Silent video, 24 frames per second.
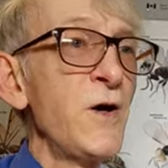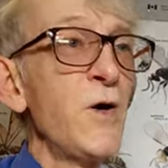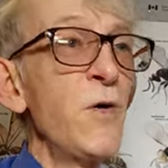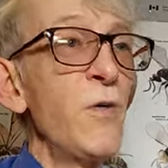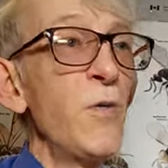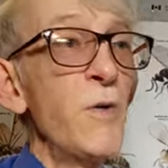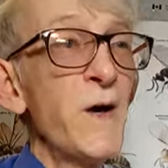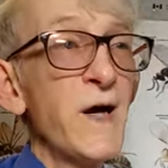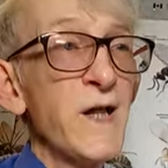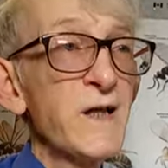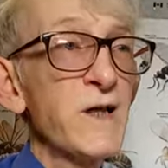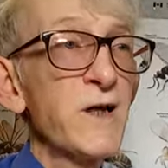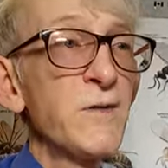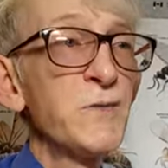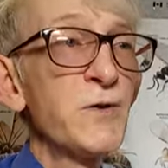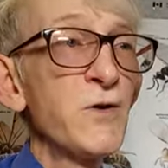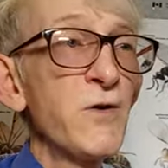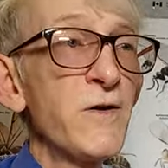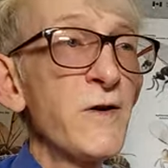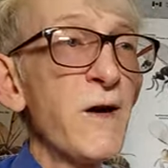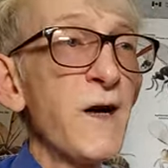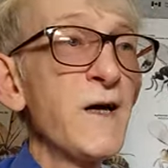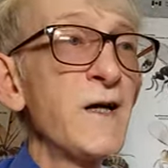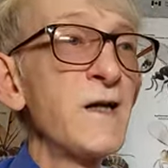Welcome to
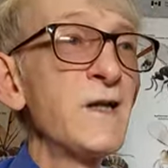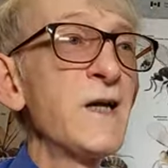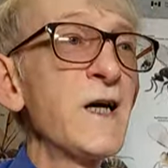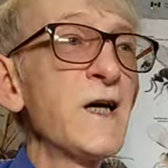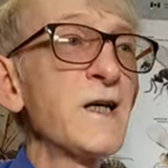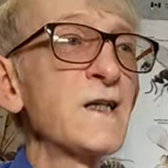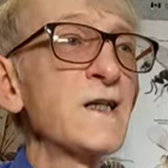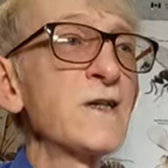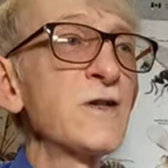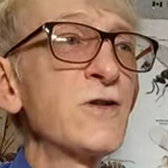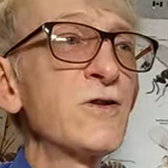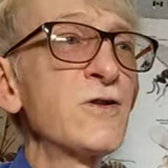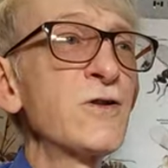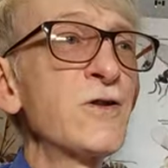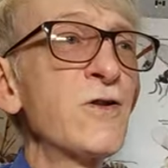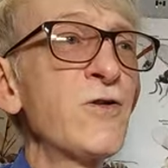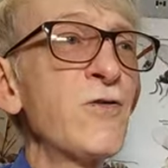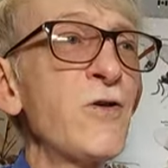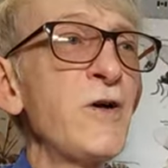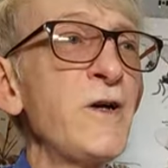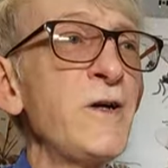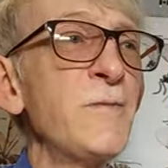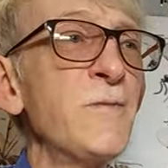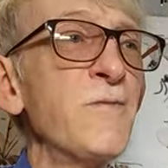the next
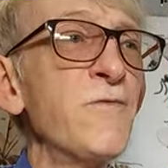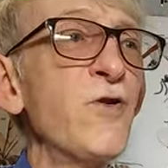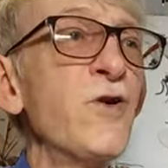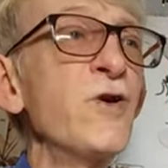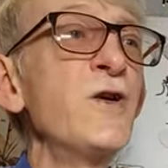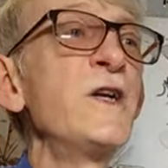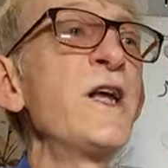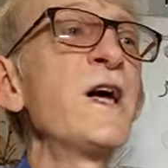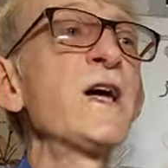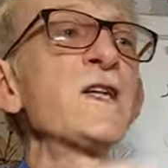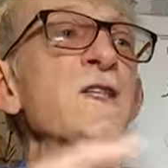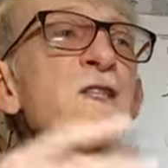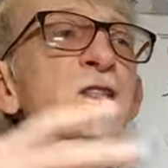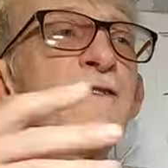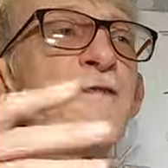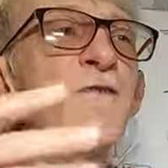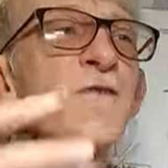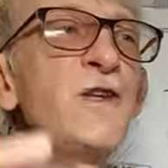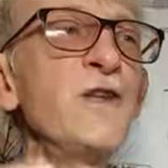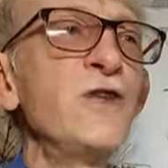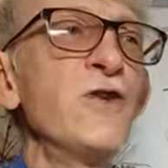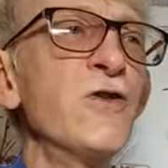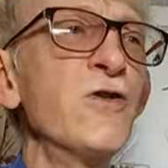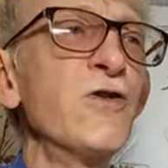stream for next
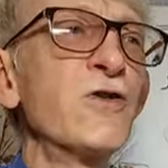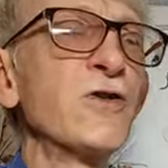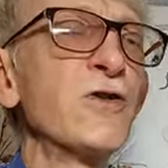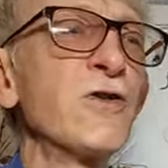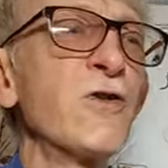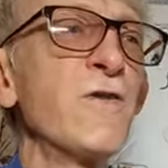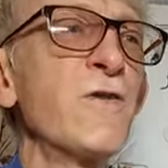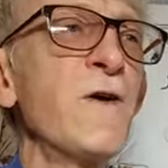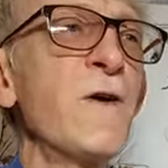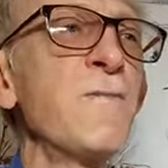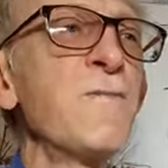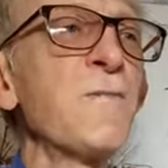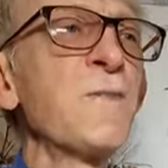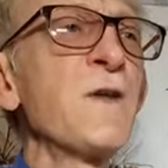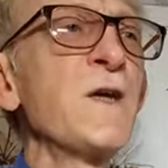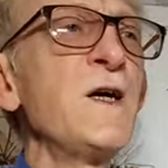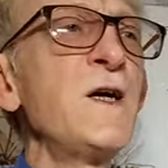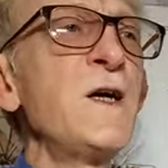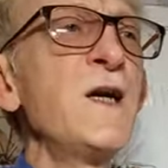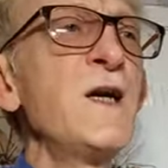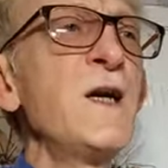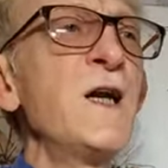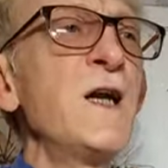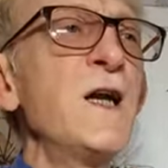videos of
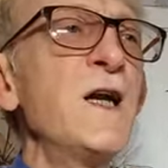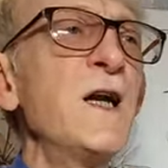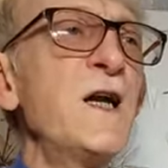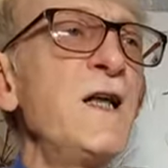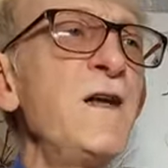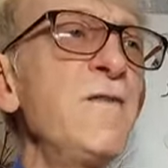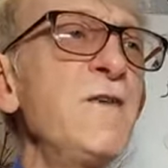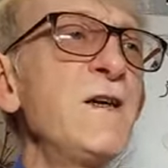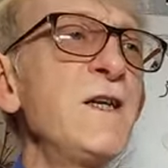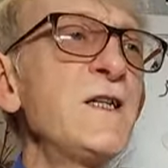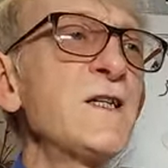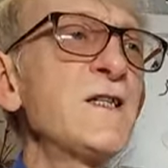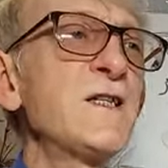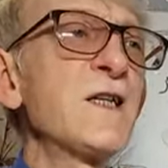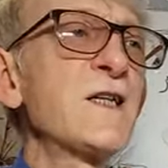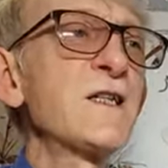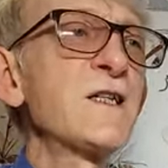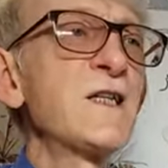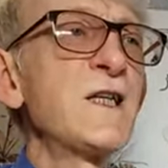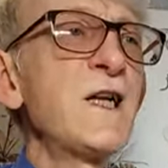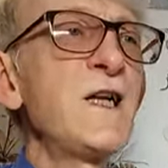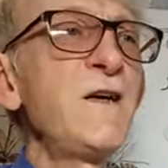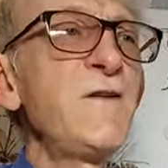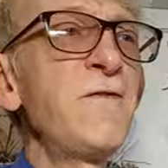live
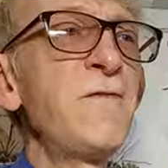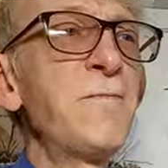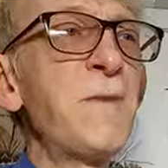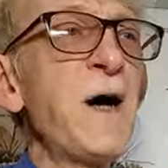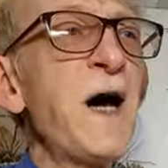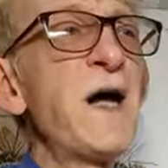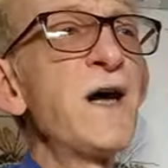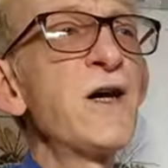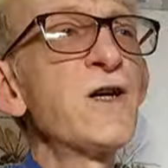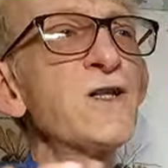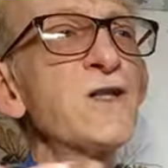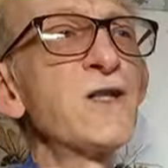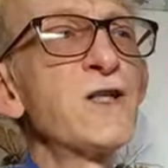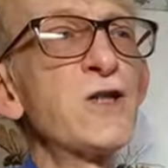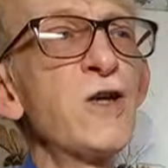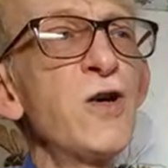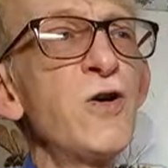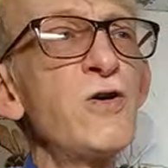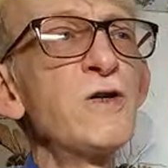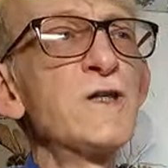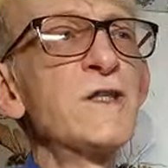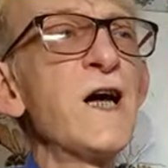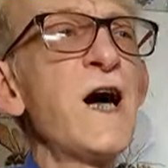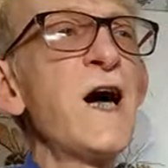insects, live
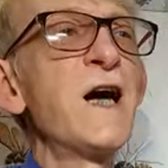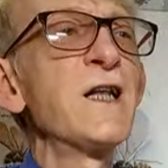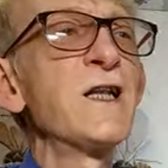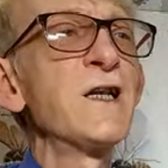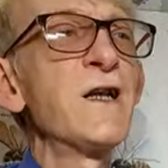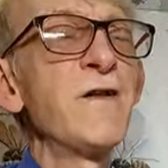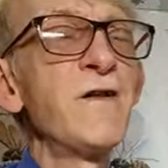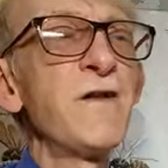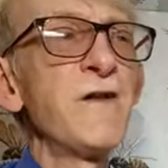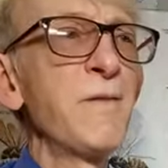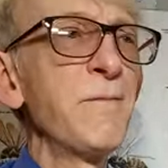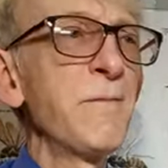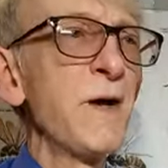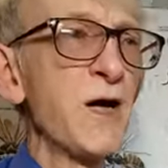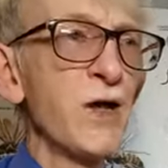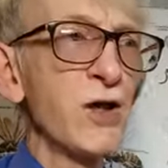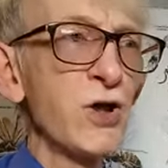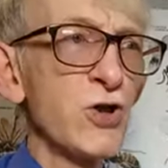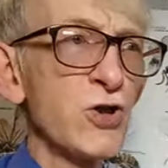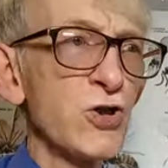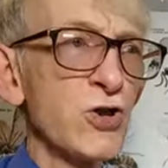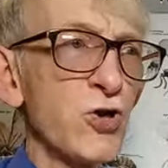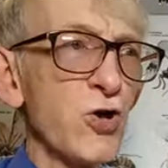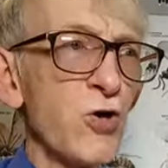parasitoids under the
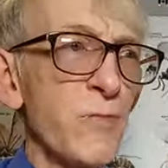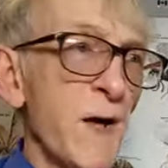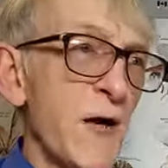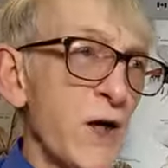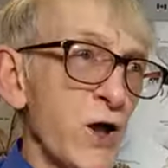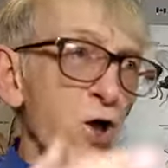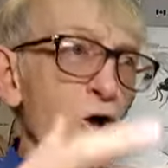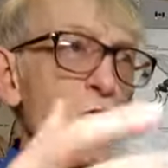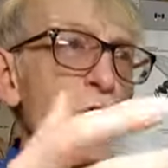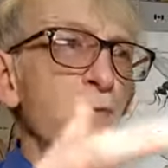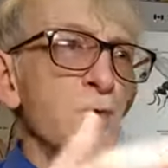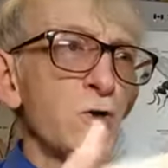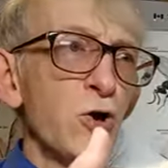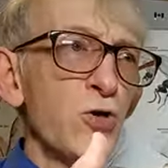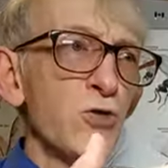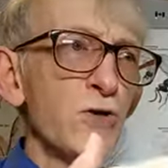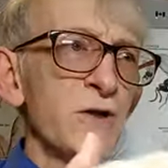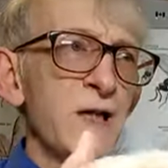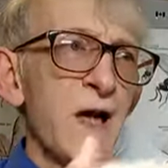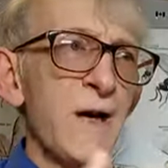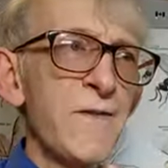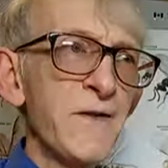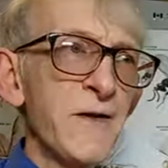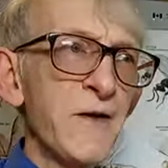microscope. I hope so
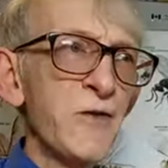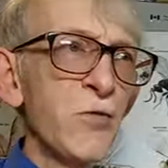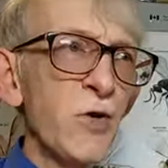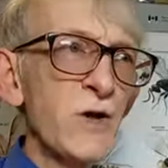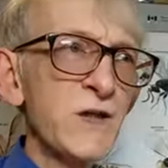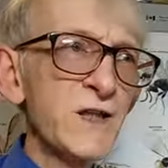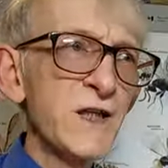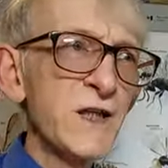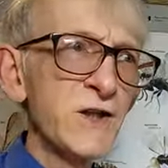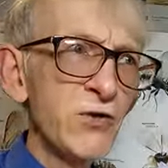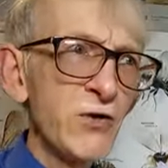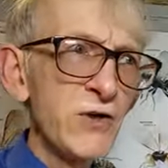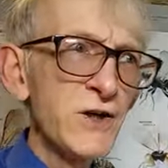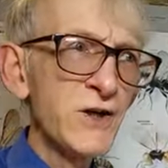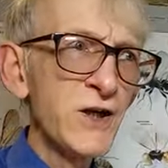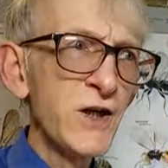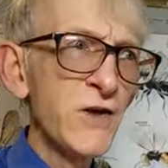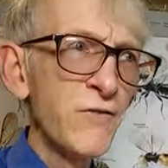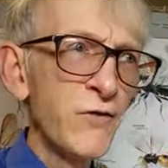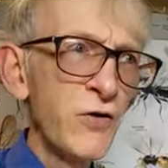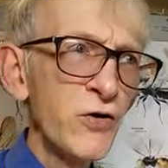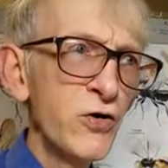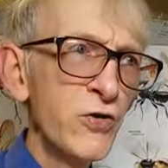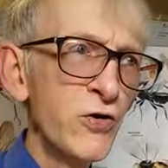something was
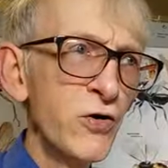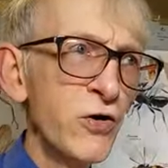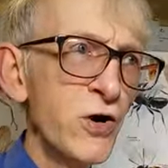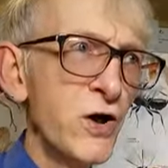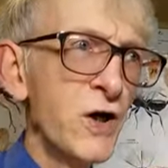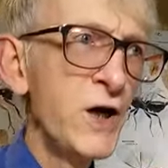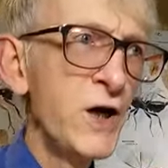interesting for you.